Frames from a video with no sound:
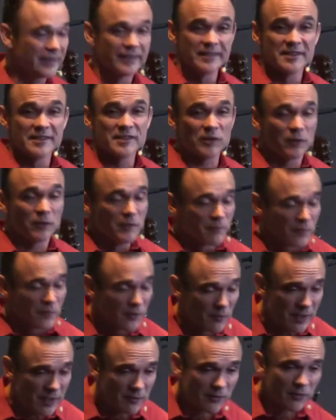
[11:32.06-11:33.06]
So
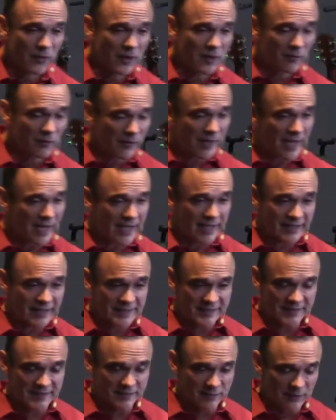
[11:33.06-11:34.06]
when, when, when I get
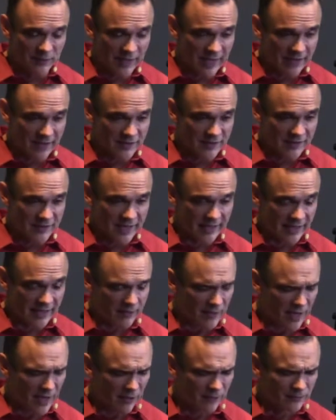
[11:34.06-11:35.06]
to, when I understand, like,
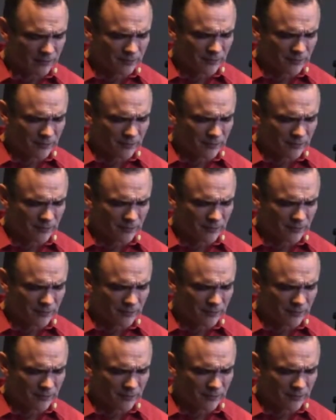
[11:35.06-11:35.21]
wow,